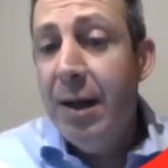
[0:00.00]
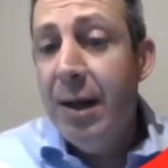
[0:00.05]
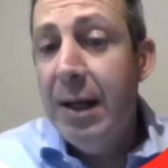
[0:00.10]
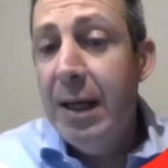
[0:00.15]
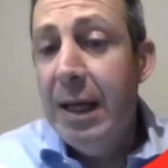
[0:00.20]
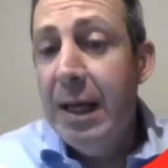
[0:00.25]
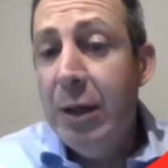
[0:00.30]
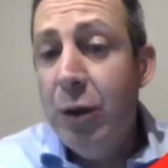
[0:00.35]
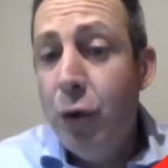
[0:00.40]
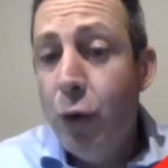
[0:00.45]

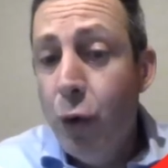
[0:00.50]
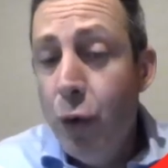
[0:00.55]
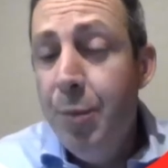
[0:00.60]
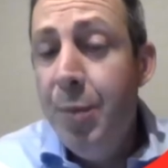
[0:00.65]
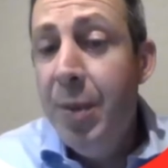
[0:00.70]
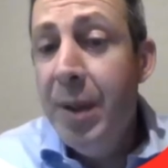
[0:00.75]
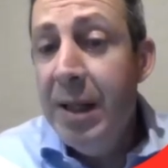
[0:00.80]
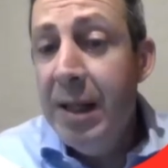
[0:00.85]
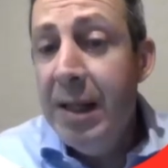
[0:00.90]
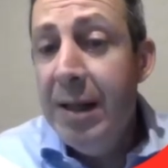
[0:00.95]
it could
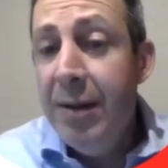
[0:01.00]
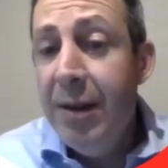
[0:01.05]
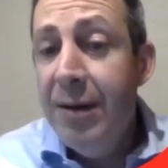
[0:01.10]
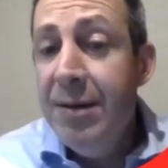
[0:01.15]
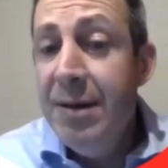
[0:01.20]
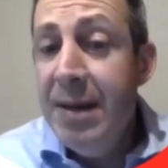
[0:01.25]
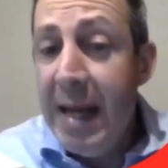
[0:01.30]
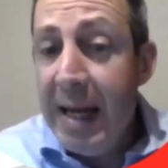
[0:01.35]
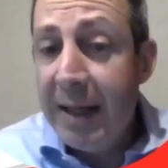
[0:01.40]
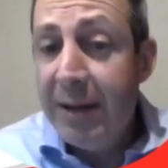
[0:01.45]
be the
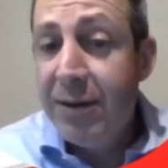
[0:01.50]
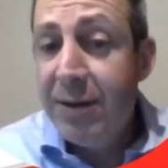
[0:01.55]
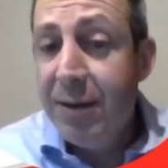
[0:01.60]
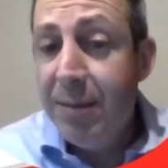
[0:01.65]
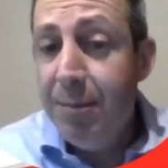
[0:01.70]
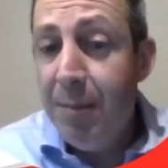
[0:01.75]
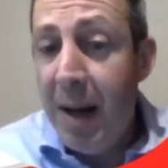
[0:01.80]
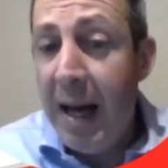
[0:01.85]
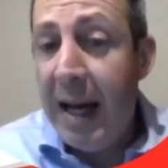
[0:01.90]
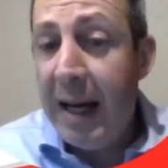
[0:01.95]
next
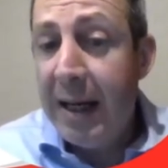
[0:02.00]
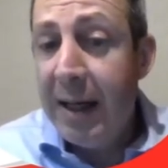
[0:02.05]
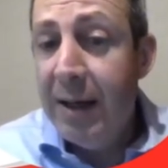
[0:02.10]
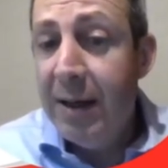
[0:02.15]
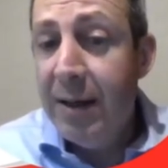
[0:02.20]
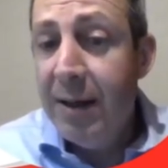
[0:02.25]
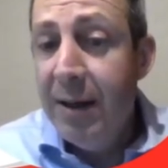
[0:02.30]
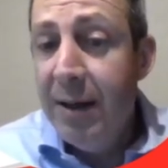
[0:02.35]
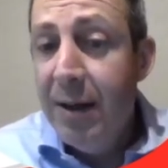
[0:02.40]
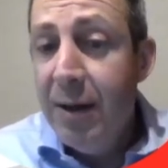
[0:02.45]
market
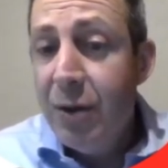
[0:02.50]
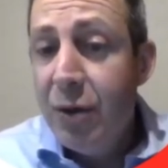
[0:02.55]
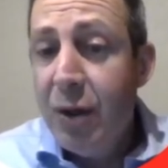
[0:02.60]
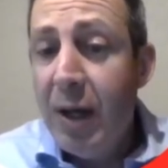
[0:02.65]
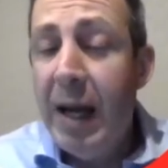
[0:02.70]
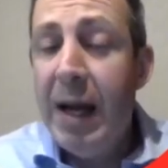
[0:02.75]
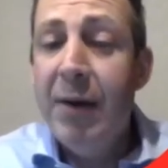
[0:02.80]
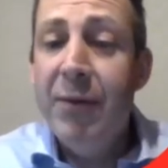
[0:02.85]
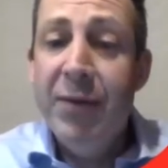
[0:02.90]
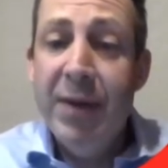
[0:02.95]
to
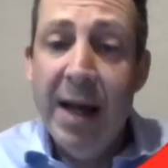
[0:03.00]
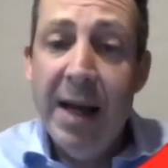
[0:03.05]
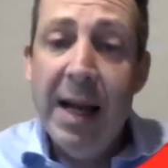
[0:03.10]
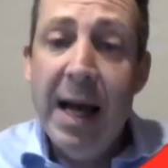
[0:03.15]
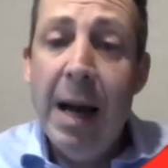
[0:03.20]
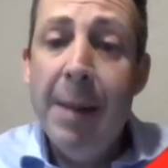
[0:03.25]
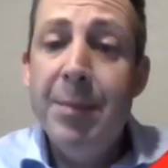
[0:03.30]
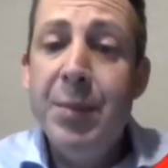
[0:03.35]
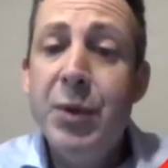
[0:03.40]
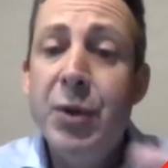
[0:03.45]
have that
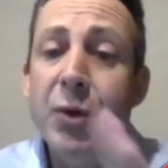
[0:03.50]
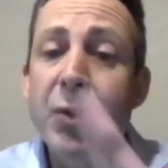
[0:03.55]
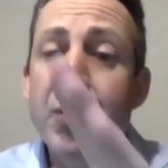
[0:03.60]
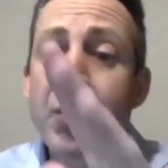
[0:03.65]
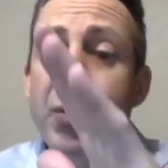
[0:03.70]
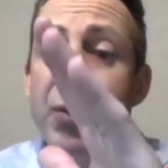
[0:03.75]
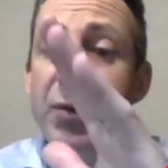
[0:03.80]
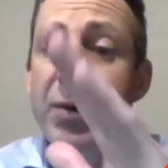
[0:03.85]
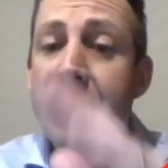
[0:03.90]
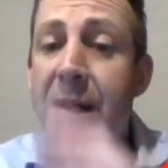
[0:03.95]

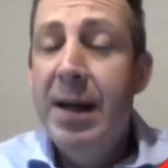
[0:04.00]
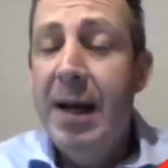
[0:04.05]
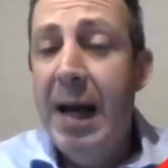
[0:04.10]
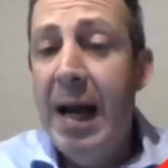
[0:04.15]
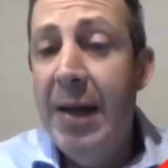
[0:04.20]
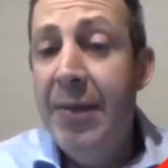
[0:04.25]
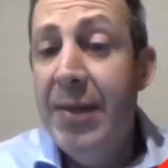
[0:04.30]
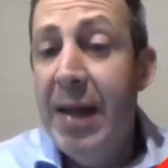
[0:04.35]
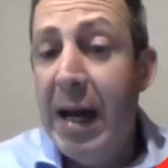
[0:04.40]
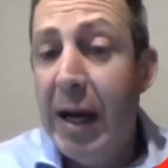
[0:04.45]
upturn
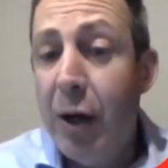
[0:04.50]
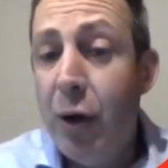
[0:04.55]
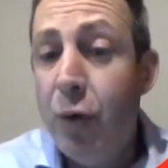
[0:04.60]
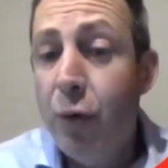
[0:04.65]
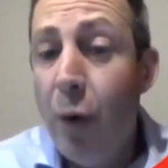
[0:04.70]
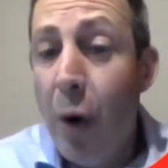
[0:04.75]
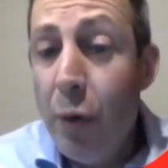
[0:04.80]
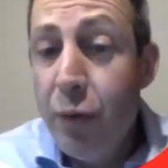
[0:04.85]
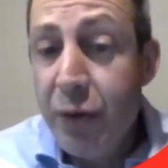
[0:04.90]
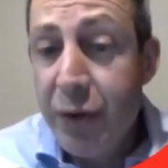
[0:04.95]
and that
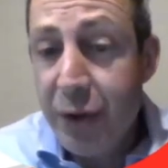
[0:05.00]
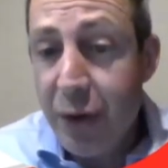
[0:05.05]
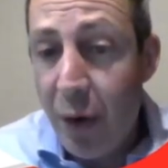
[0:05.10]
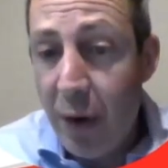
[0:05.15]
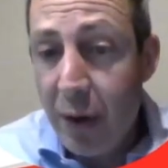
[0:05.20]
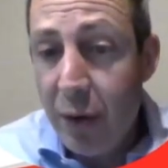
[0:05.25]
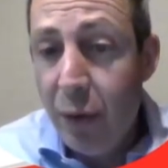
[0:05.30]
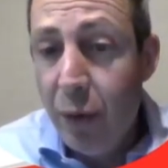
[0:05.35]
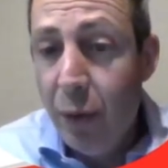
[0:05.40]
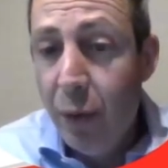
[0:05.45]
growth
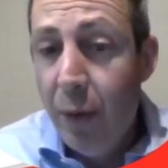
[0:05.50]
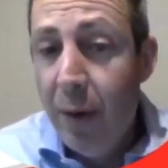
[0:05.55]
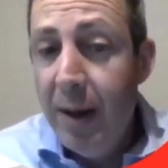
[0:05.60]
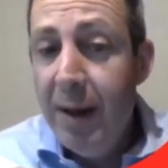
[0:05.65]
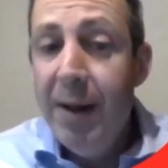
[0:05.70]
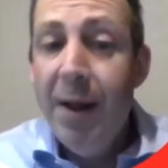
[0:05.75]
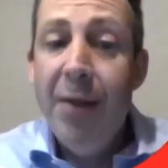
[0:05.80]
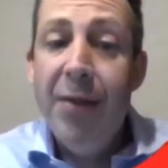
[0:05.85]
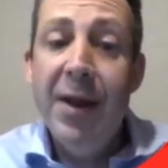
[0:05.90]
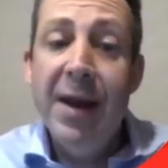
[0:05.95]
cycle
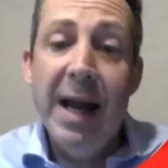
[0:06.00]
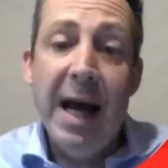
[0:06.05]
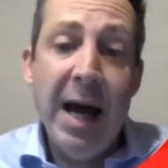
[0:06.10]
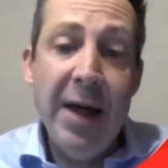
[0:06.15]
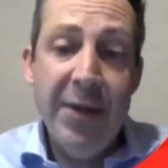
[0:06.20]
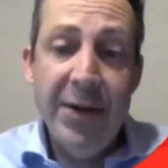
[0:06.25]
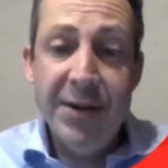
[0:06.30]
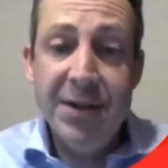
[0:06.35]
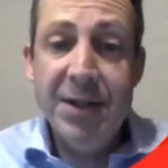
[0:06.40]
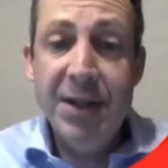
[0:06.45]
that
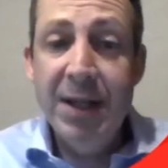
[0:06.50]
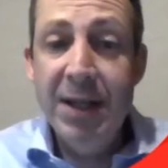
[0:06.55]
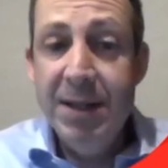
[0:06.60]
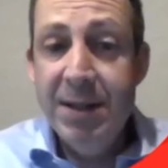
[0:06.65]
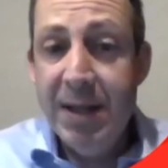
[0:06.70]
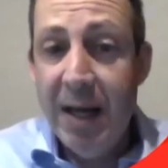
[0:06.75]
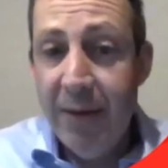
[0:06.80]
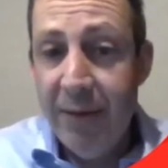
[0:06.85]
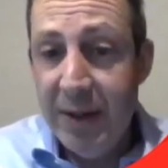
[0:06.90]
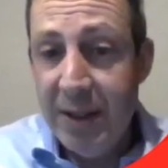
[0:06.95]
other cities
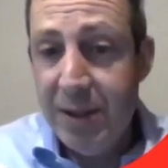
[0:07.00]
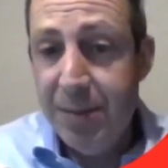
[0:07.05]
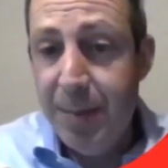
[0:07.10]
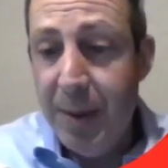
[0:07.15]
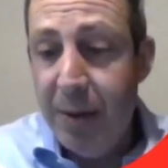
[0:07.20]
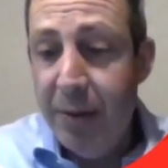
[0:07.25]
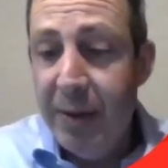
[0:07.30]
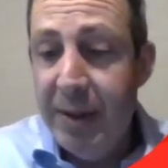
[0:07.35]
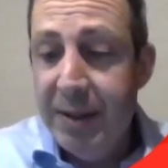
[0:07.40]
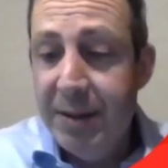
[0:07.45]
have
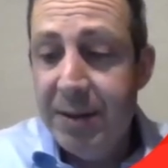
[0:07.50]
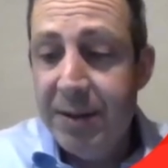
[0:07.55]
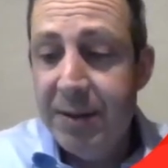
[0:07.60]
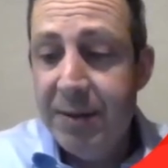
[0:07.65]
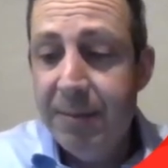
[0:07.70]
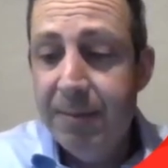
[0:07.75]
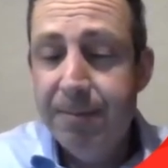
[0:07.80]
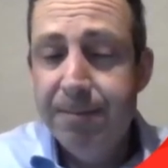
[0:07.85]
experienced.